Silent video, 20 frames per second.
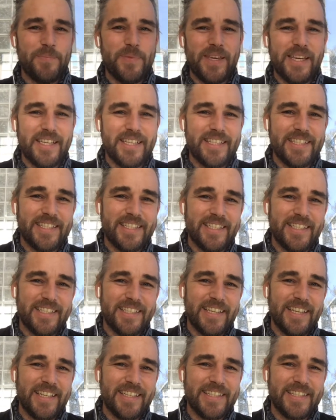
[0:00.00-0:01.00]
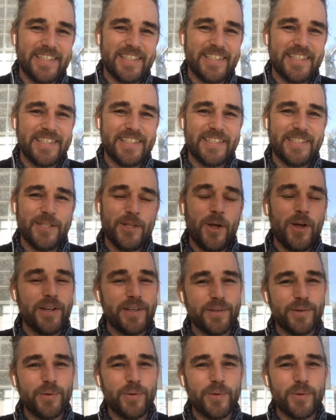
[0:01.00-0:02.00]
It's
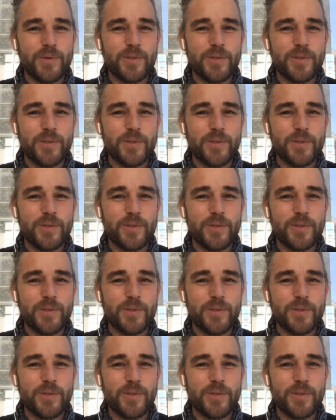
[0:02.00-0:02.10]
not